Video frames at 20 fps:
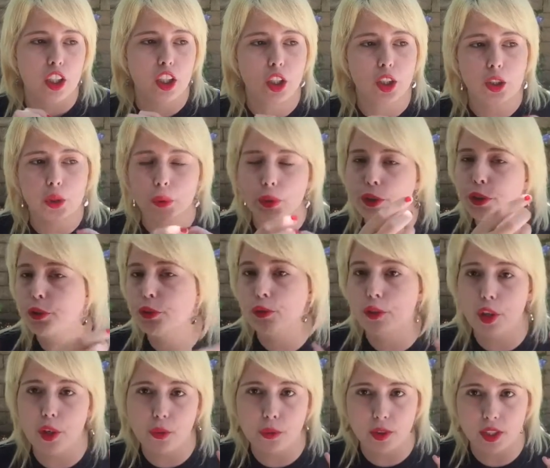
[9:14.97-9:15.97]
go to a new
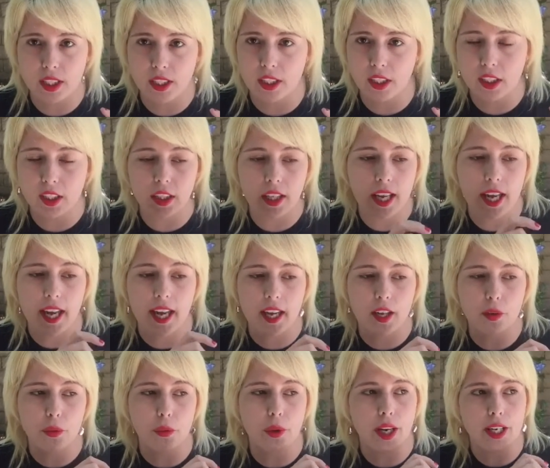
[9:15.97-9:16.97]
note thingy
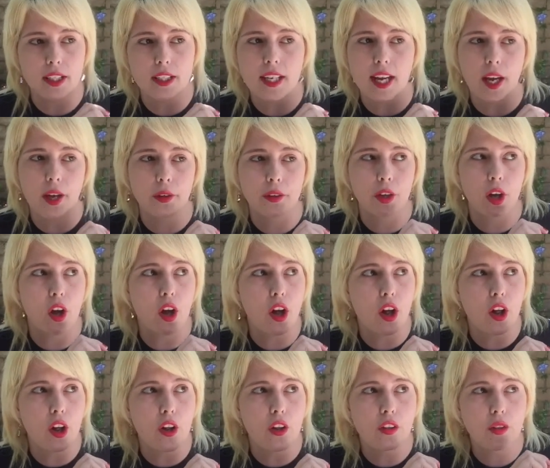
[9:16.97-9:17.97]
and write down
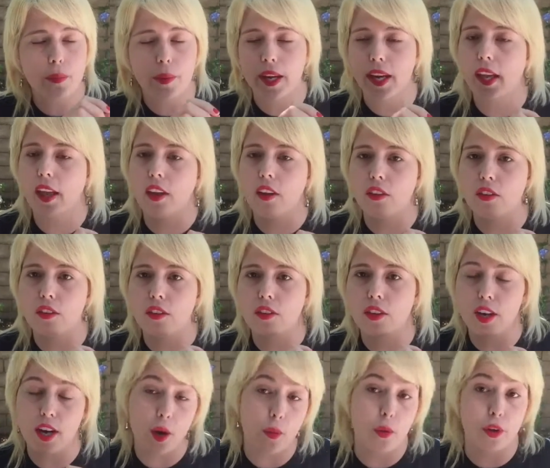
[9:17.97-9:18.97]
all the bands
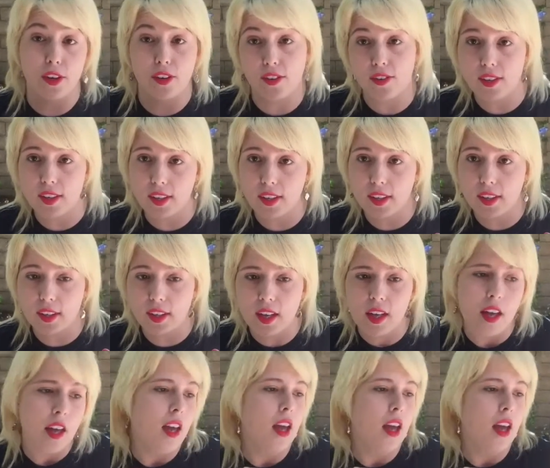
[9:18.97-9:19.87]
that I want to see